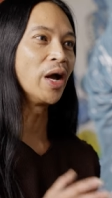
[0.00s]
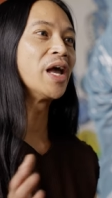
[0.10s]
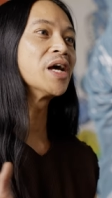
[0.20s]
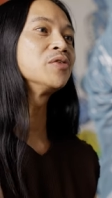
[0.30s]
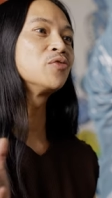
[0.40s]

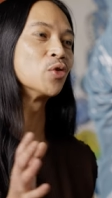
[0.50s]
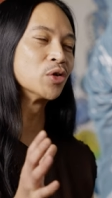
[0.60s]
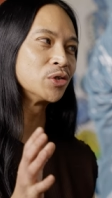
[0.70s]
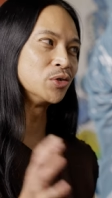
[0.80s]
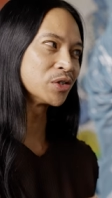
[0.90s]
and for
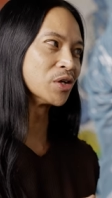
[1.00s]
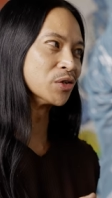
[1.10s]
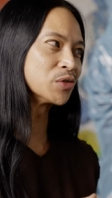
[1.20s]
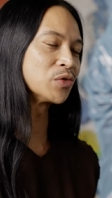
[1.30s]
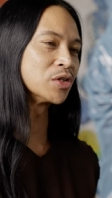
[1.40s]

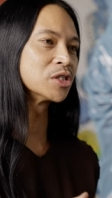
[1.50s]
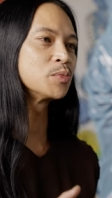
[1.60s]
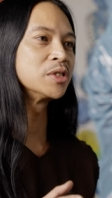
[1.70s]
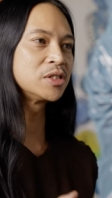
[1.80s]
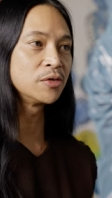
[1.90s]
Tussauds for this
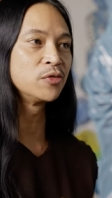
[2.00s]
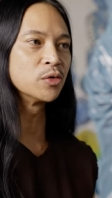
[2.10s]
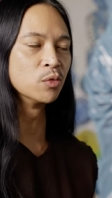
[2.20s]
specific